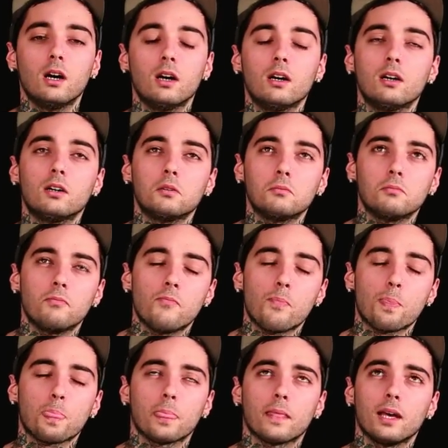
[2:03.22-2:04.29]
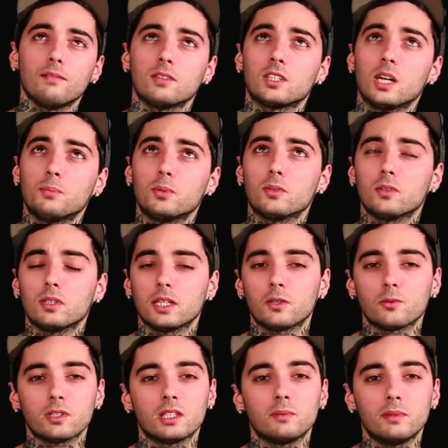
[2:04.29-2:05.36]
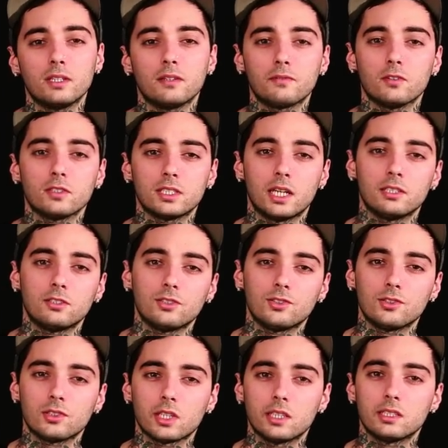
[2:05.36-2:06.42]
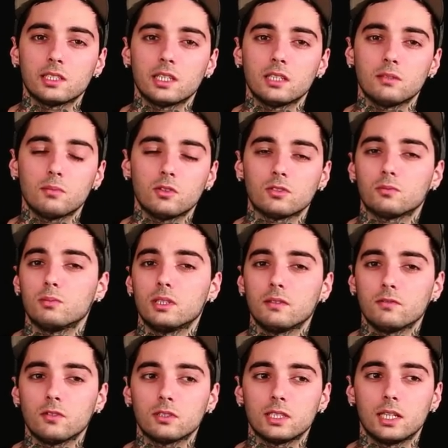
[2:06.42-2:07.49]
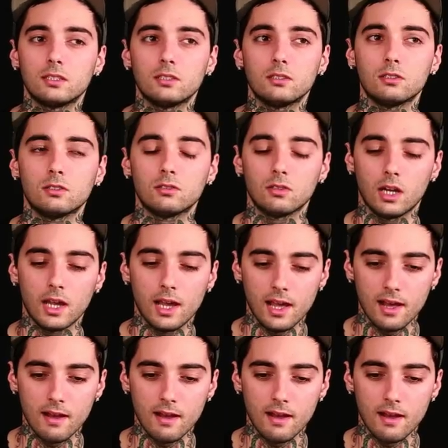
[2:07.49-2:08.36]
I have a couple like really meaningful tattoos. I'd say the most meaningful tattoo I